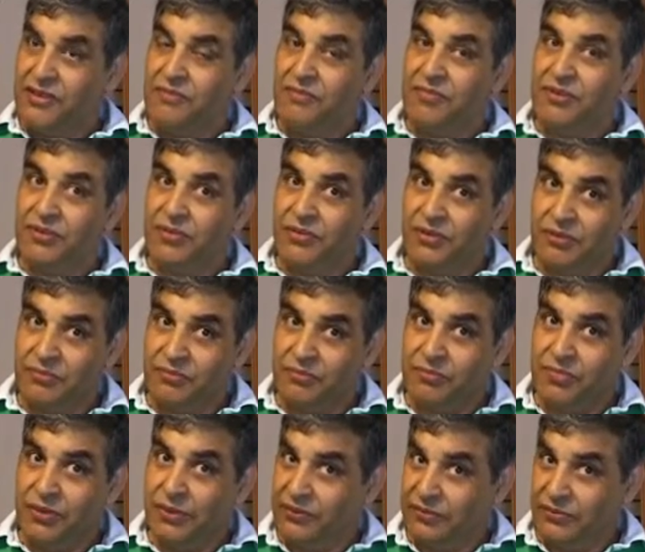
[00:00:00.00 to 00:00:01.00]
but they weren't
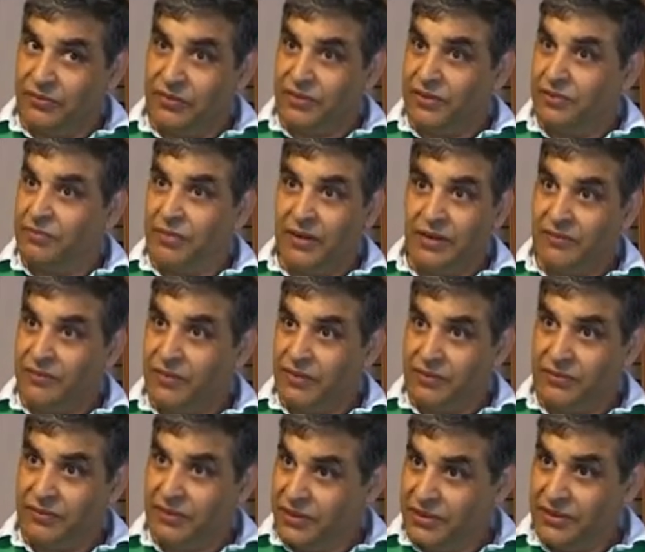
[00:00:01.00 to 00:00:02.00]
built for the benefit
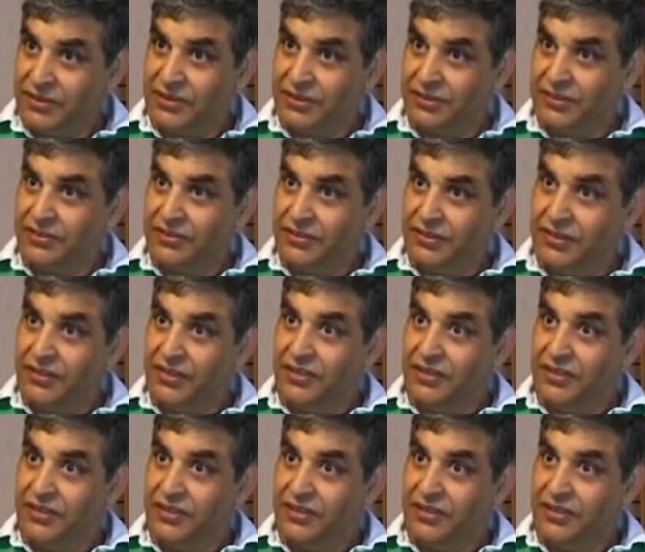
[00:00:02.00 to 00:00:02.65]
of the Indians.